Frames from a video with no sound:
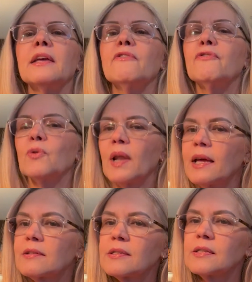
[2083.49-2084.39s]
If you
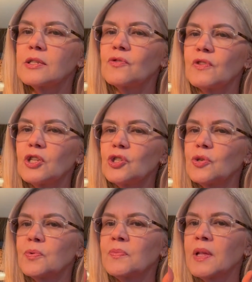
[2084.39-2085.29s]
liked this
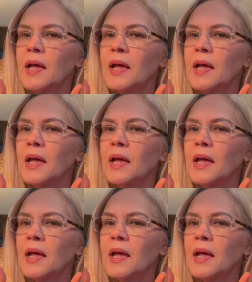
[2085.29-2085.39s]
video,